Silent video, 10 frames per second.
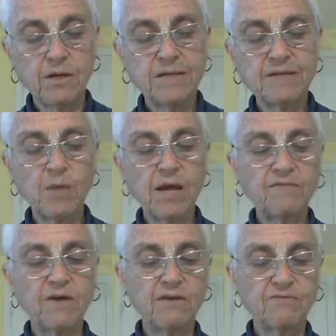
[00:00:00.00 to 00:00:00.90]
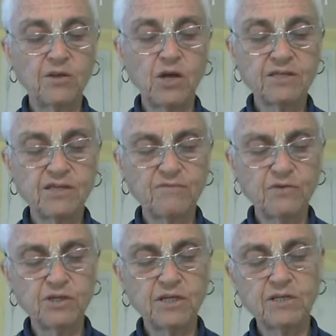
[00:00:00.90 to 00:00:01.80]
these Mayavadi
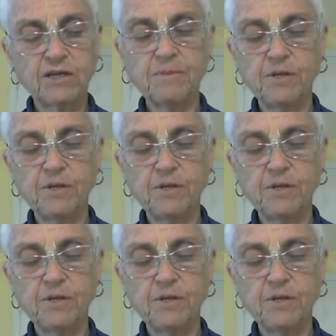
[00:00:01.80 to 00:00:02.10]
philosophers accept